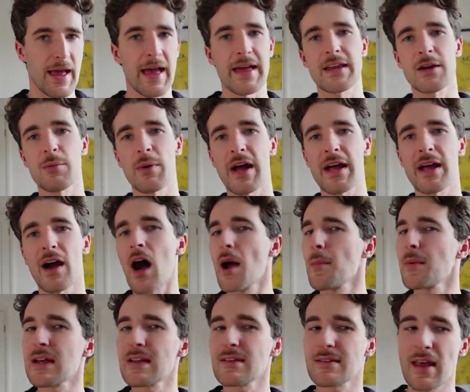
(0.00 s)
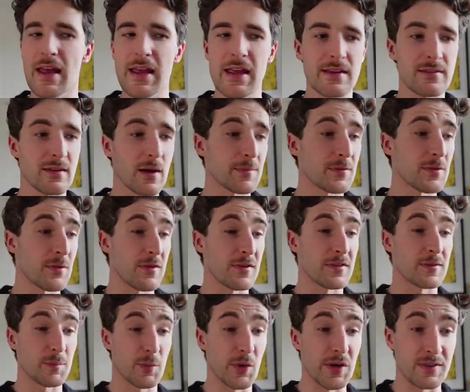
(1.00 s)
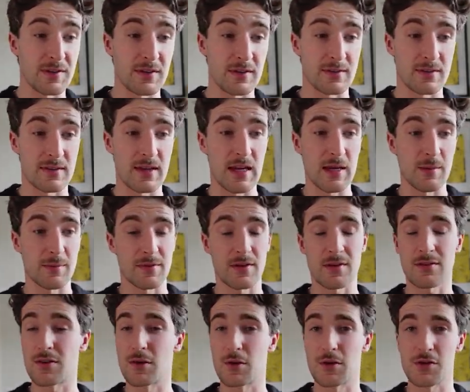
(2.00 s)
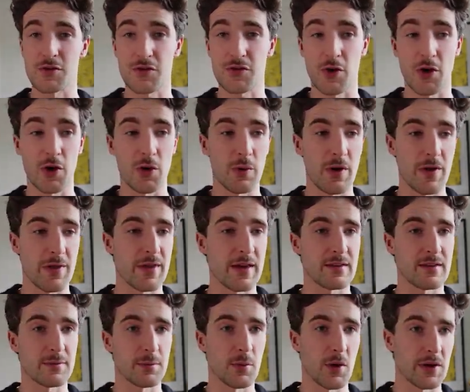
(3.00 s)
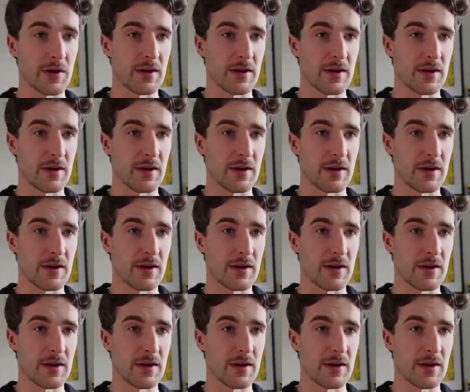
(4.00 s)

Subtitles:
Anyway, I'm going to say it's up to the sprinters teams to control this one.